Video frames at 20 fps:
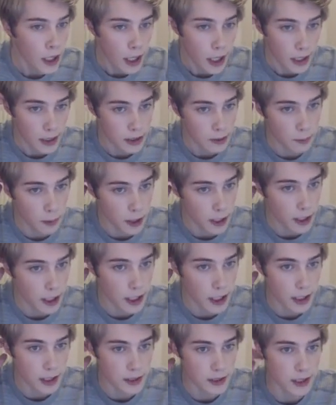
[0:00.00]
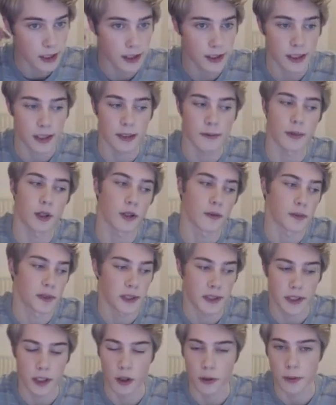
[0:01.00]
Has to play king e6 and it becomes a
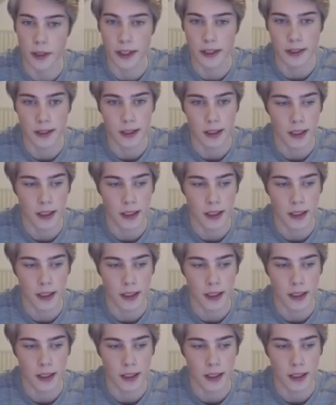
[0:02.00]
stalemate.